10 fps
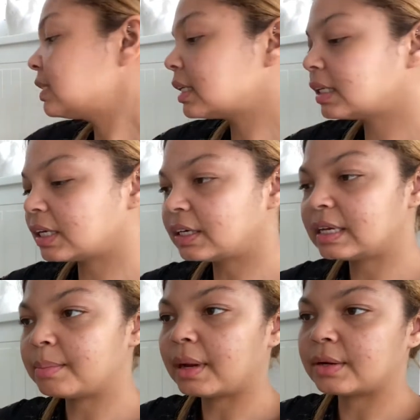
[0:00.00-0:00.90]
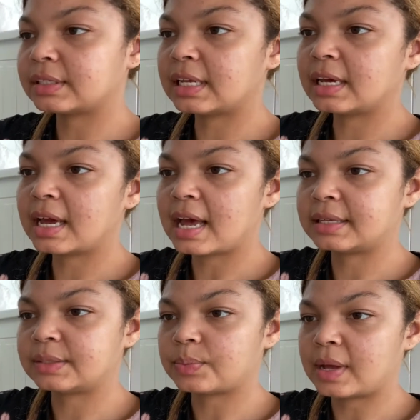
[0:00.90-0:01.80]
a little embarrassing as
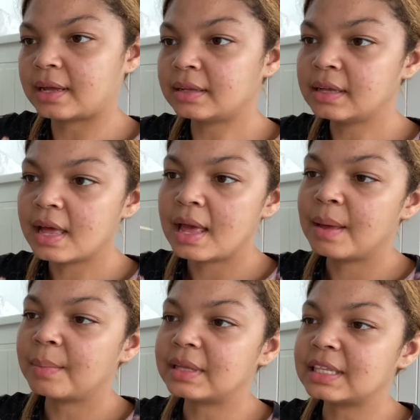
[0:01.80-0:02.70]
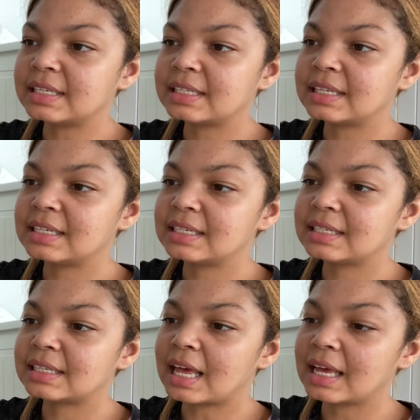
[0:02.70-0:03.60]
well, but this
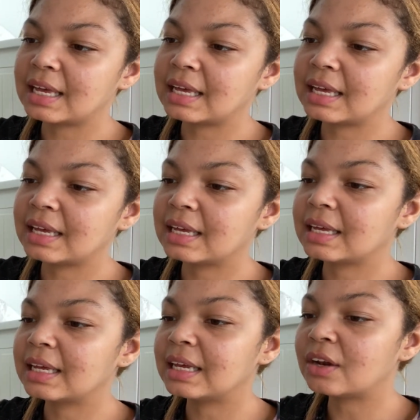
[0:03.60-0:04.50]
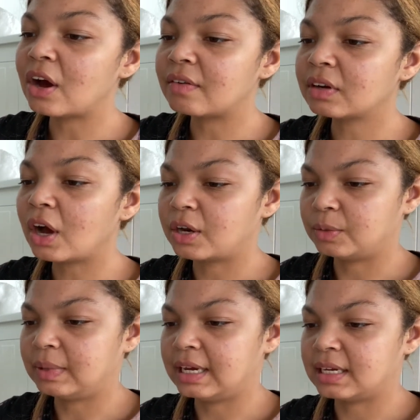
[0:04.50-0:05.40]
is an avocado
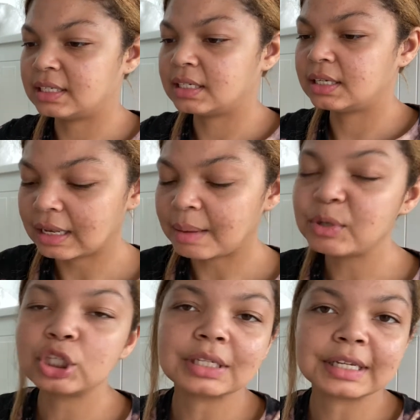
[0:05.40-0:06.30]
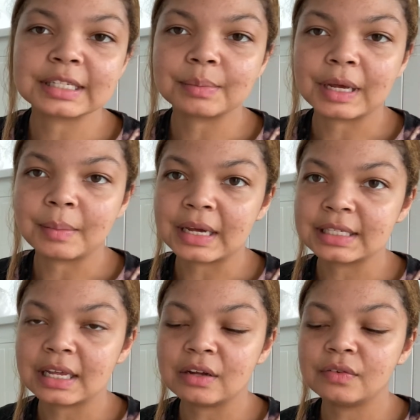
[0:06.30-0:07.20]
plant. Let me just explain myself.